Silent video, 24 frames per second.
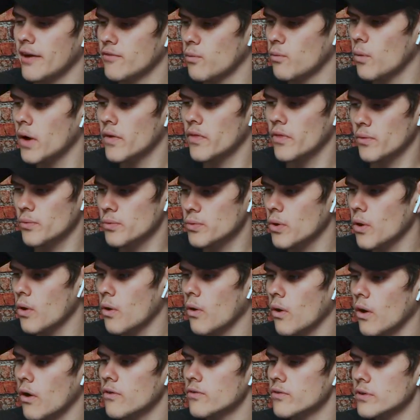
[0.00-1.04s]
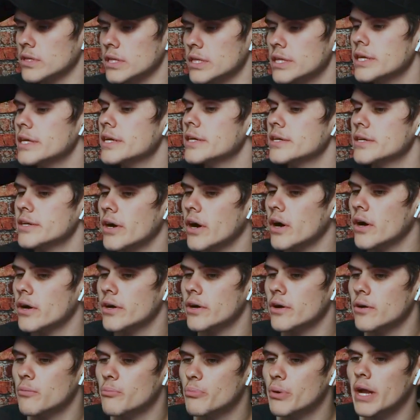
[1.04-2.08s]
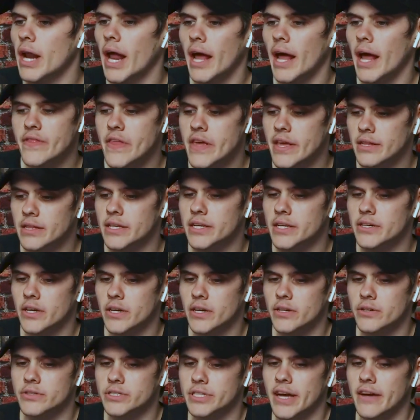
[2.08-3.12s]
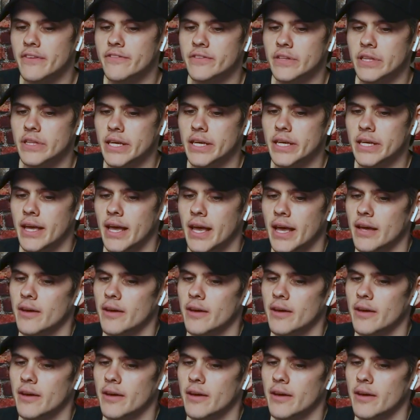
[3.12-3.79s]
won the role over Leonardo, but I think Leonardo definitely